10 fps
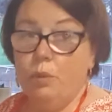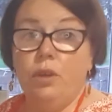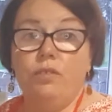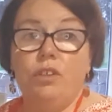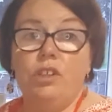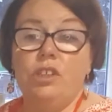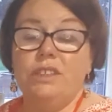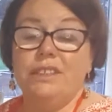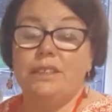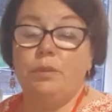But if you
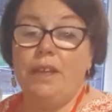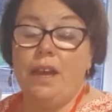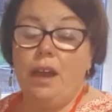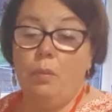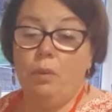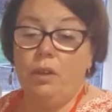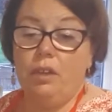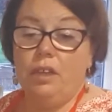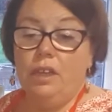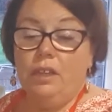use a sweet
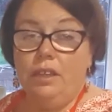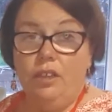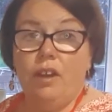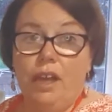apple, then you're